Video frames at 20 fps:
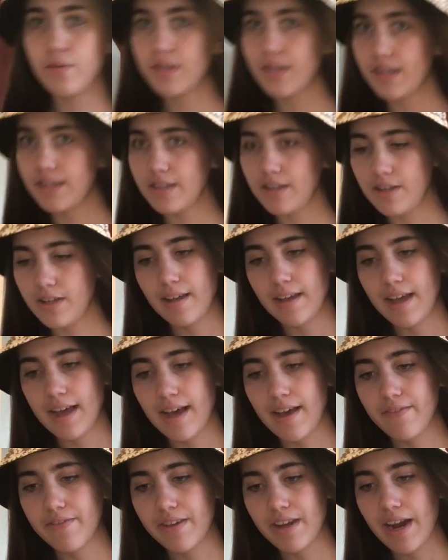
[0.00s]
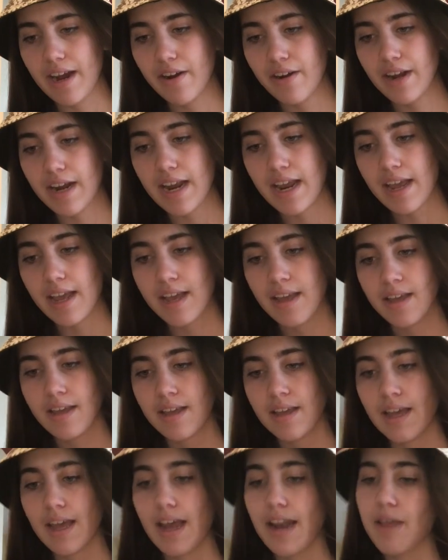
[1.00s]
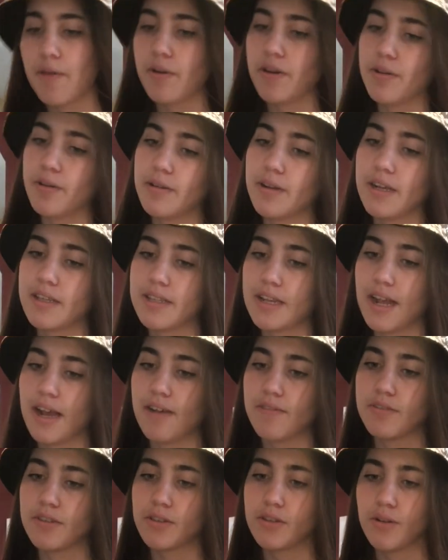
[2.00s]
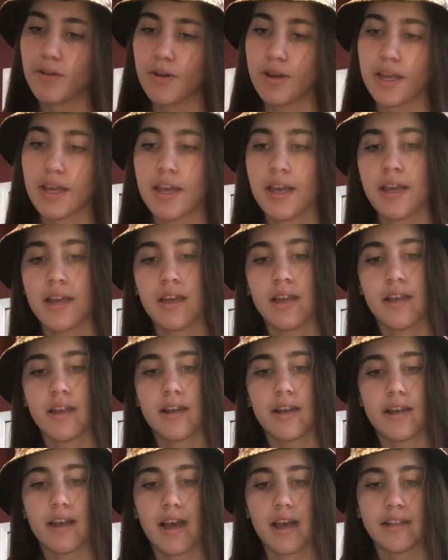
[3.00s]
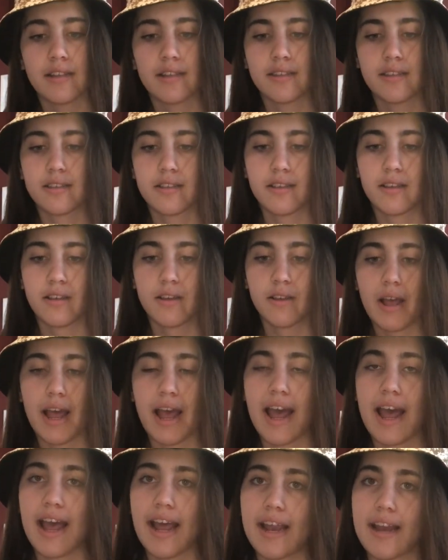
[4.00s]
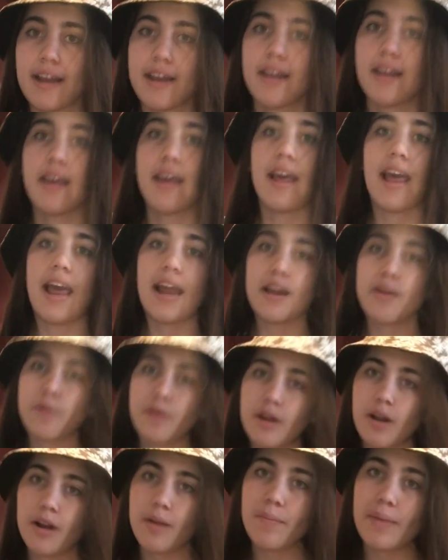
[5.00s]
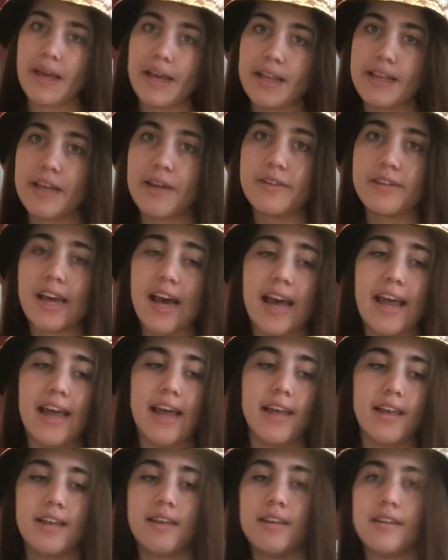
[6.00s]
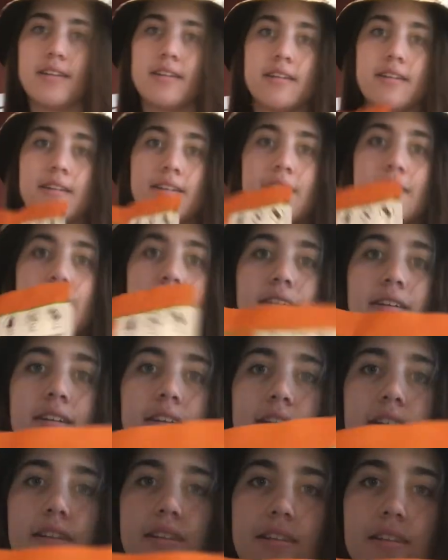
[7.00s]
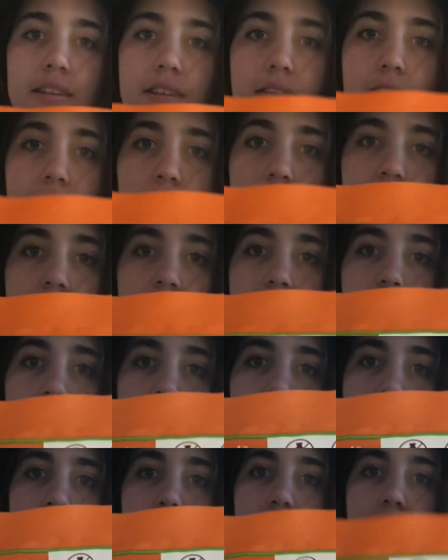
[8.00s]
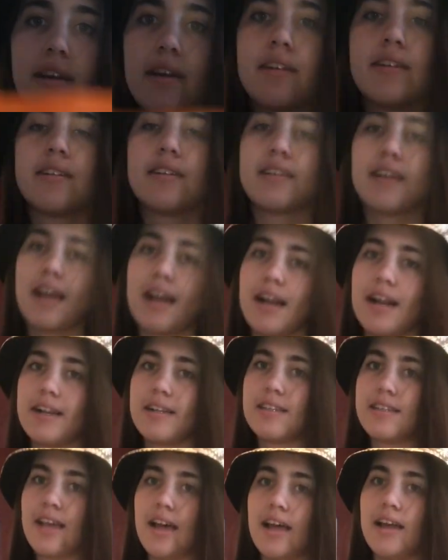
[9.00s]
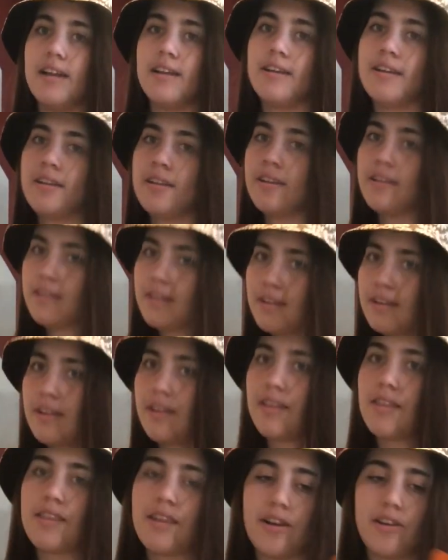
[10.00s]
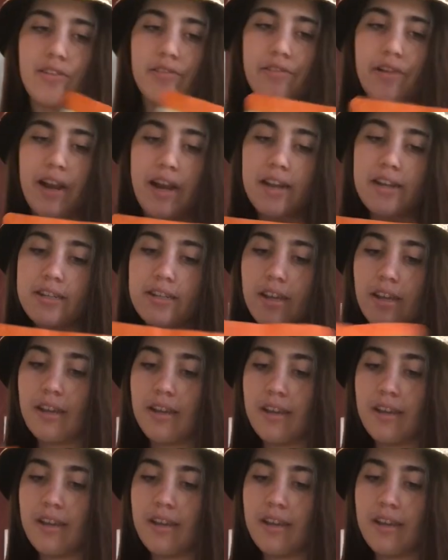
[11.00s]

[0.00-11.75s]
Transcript: doesn't have dairy, anyone who doesn't have soy, nuts, and anyone on a paleo diet. So they're right here on the back. 10 out of 10. They're great.